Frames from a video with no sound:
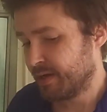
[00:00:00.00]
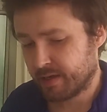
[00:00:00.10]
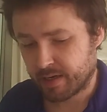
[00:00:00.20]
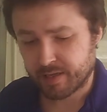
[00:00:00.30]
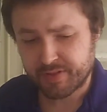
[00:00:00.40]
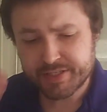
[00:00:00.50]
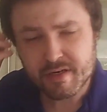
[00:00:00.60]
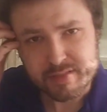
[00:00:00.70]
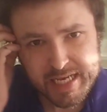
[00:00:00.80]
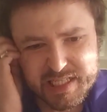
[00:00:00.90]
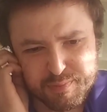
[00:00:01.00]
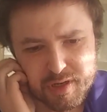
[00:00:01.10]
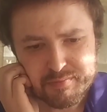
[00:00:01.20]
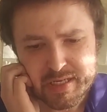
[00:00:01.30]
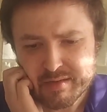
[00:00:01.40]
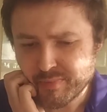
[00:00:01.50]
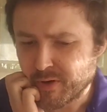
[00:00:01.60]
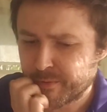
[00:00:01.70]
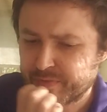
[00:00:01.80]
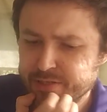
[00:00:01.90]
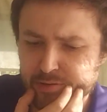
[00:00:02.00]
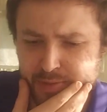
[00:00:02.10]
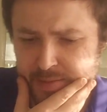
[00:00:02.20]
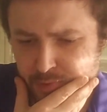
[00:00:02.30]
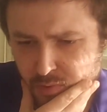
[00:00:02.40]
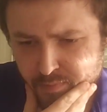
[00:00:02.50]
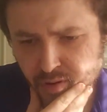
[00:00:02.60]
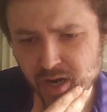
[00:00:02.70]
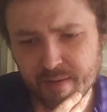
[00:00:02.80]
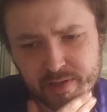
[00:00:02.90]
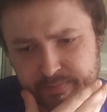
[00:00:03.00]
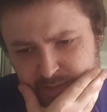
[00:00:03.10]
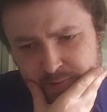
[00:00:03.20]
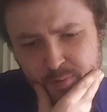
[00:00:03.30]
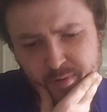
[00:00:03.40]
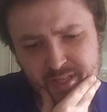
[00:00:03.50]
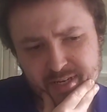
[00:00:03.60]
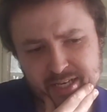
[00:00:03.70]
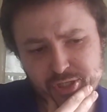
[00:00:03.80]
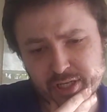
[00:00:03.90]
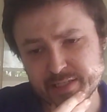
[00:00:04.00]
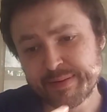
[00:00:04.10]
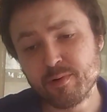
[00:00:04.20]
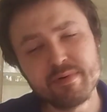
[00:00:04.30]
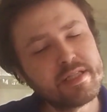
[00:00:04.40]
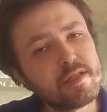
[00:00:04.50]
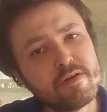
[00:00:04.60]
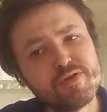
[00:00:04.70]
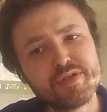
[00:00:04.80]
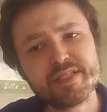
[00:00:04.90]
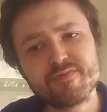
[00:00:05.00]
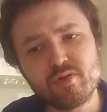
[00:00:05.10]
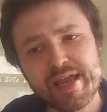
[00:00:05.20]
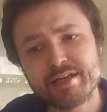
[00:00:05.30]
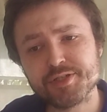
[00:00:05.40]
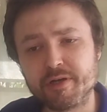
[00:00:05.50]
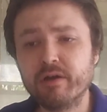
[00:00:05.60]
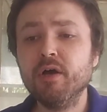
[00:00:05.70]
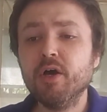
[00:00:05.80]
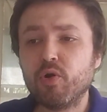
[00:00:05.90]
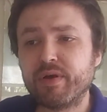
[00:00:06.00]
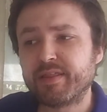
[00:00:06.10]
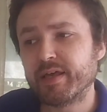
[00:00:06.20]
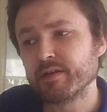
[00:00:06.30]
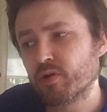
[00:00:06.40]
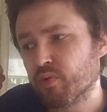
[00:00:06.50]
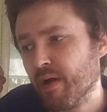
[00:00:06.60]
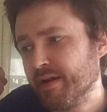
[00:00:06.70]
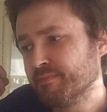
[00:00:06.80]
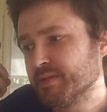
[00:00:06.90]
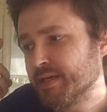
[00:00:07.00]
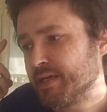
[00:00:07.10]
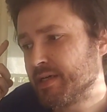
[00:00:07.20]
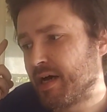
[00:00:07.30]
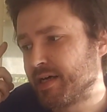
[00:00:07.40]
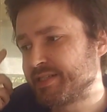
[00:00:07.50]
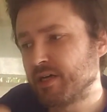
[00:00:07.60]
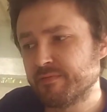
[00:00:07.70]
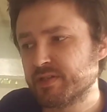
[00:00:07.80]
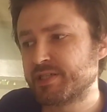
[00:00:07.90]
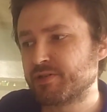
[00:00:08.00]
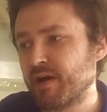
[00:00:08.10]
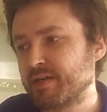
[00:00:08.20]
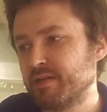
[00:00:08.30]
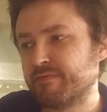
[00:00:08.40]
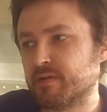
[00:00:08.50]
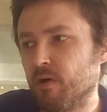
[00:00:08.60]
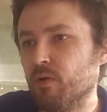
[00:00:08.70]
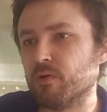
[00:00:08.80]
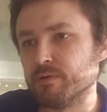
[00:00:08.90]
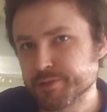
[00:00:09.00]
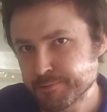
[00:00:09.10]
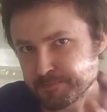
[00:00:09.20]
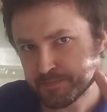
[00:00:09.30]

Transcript: Uh, these are desperate people. These are people with problems, people with addictions, people with delusions of grandeur, with incredibly uh, self-destructive goals